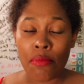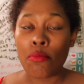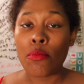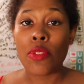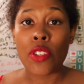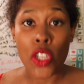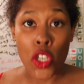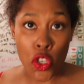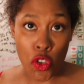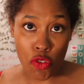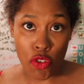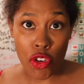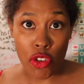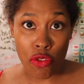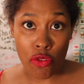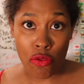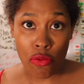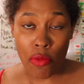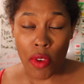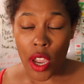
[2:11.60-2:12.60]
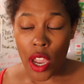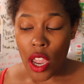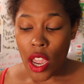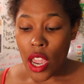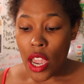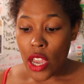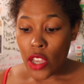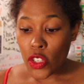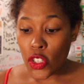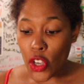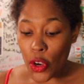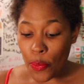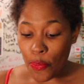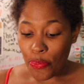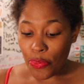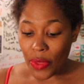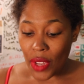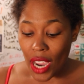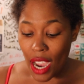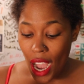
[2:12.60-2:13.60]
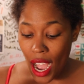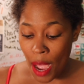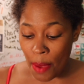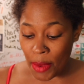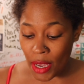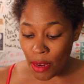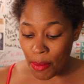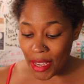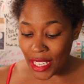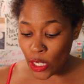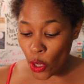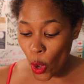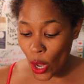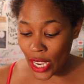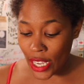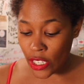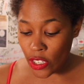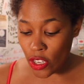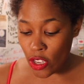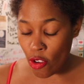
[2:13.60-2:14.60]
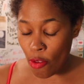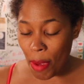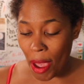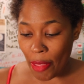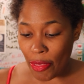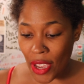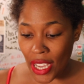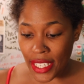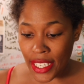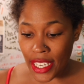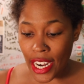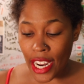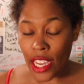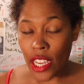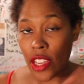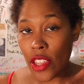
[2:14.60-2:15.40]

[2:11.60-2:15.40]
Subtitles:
centuries. So I'm going to be talking to you about that today.